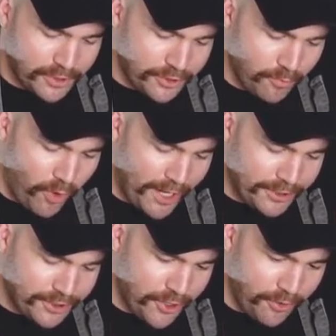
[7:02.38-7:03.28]
that you
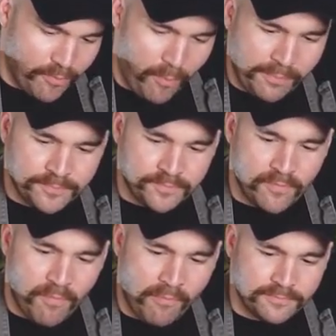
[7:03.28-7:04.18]
watch don't
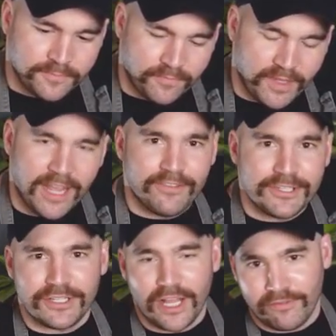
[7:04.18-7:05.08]
have
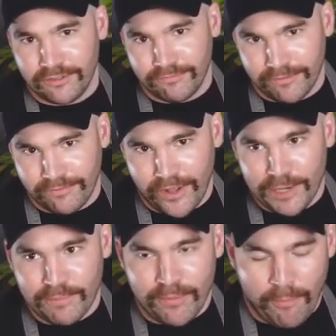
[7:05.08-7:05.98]
this level of
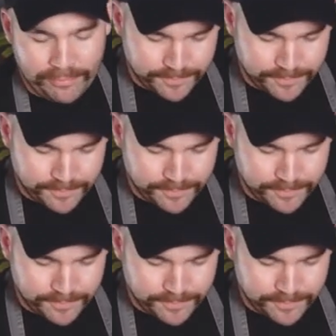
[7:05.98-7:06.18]
refinement,